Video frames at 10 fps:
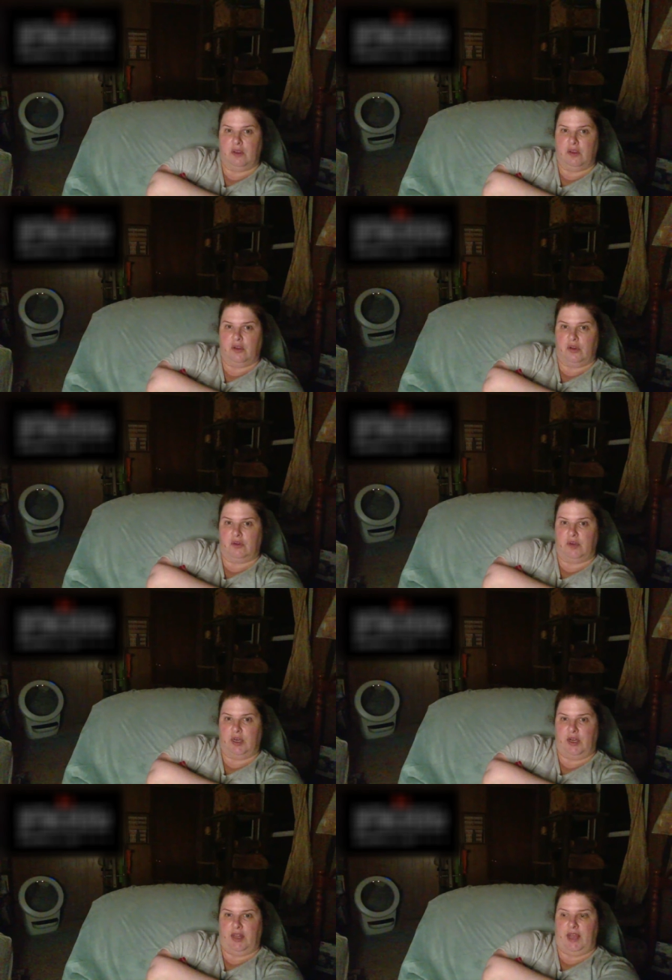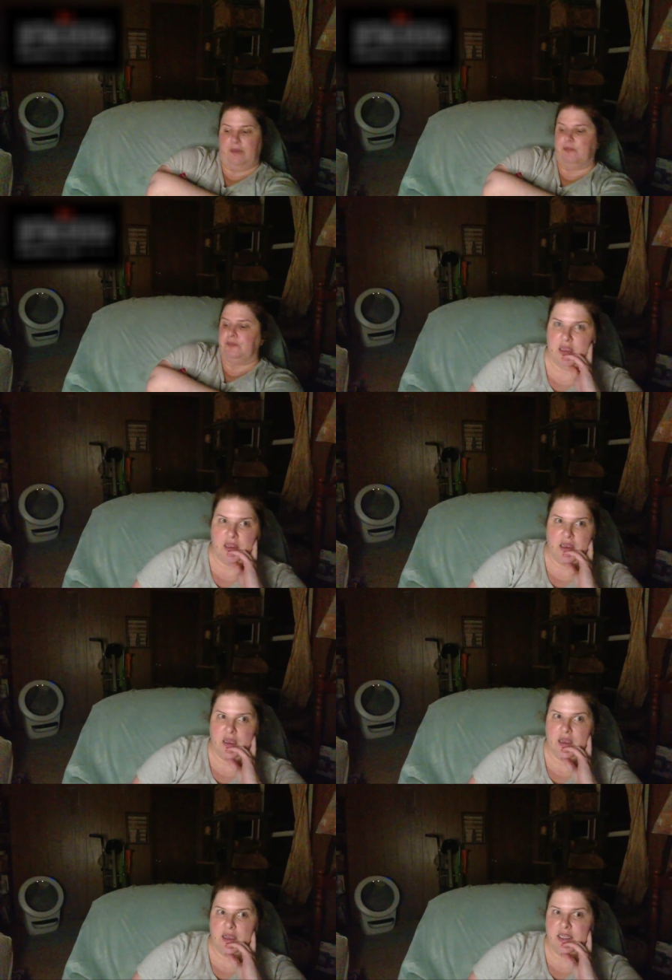Couldn't read all that.
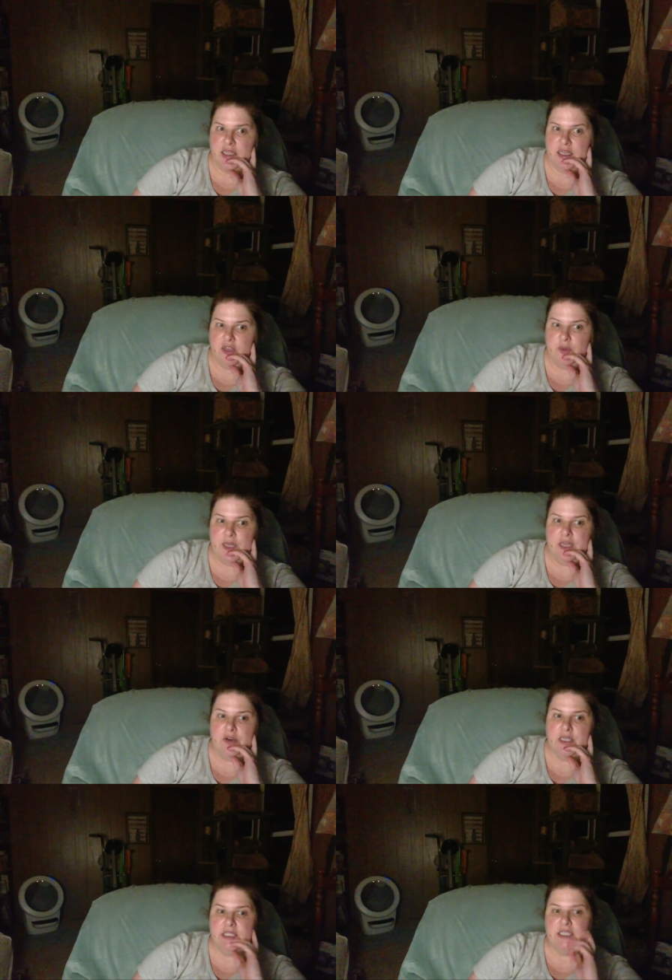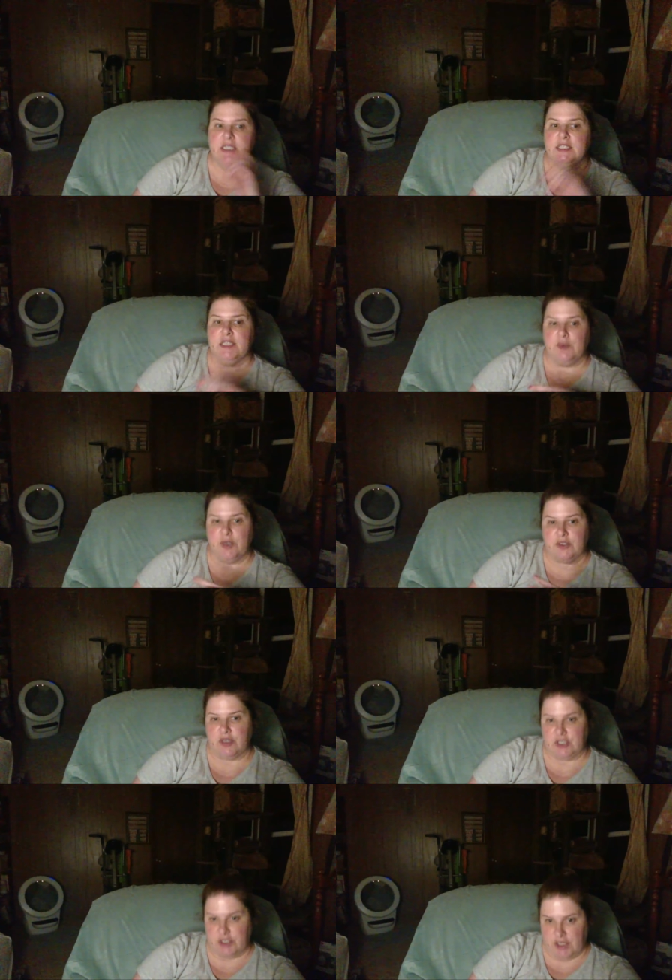It'll be interesting to see what
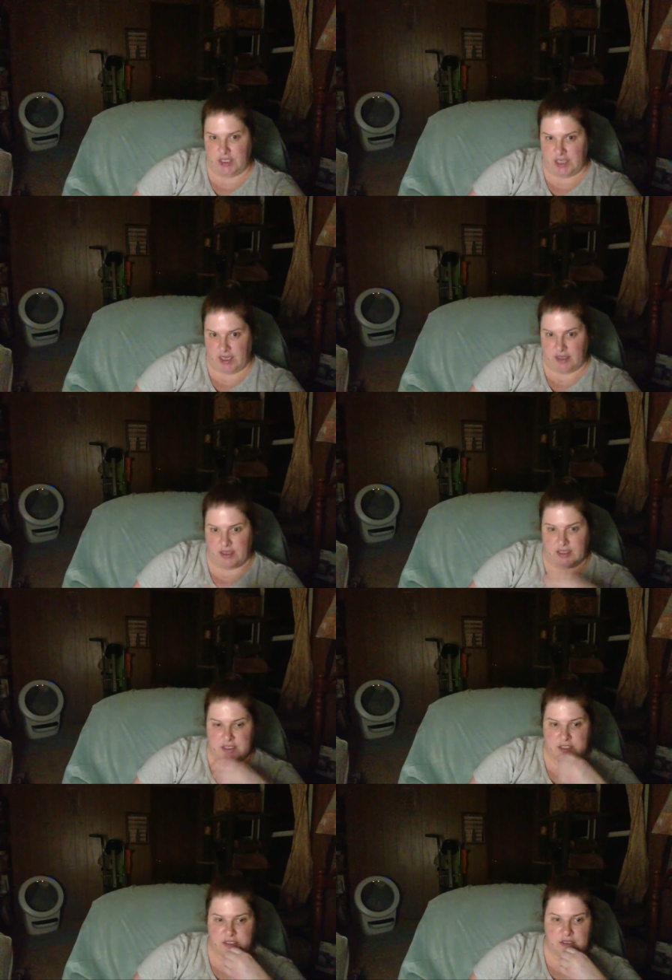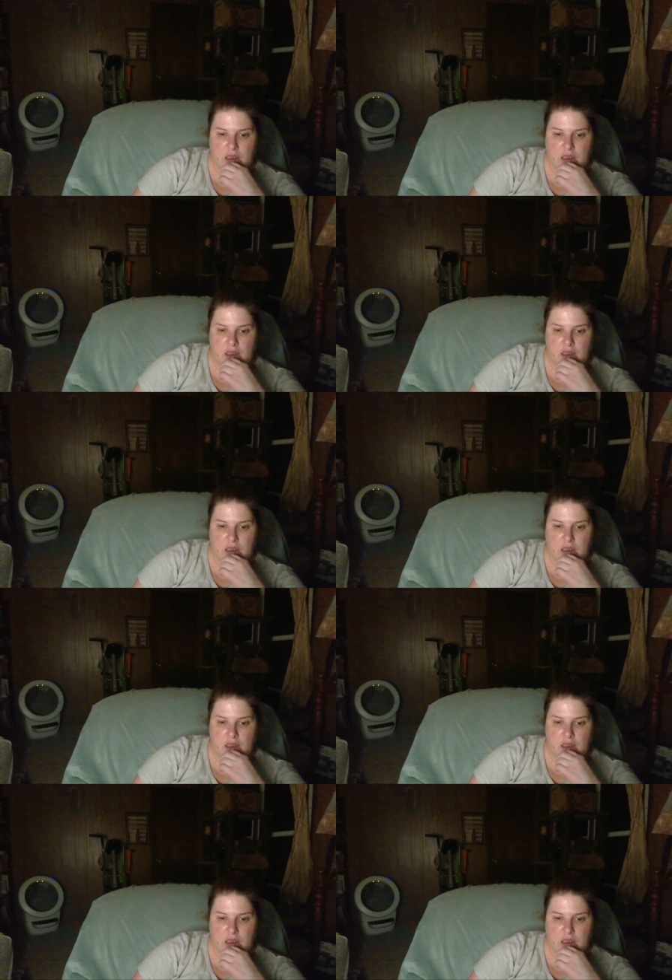direction they take this.